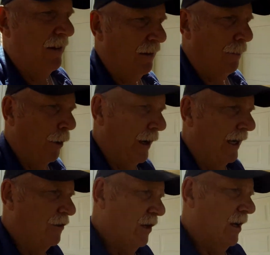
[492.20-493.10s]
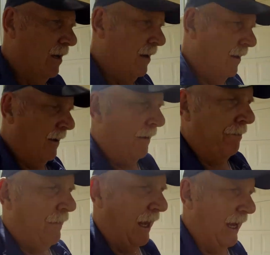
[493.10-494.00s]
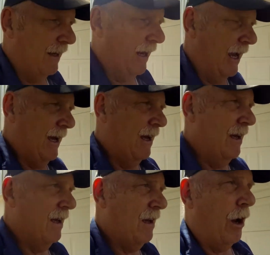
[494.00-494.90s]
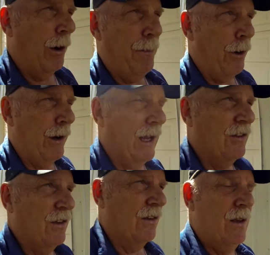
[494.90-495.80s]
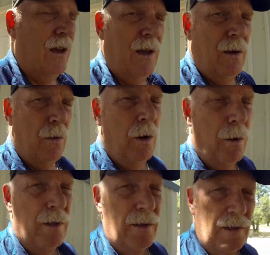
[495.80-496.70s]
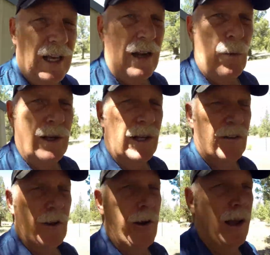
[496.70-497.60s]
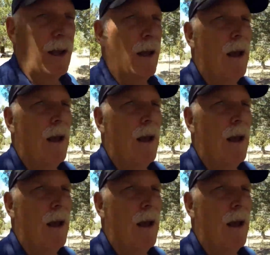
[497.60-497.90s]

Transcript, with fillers: is a mortgage. And our mortgage is... Whoa, kind of windy, sorry.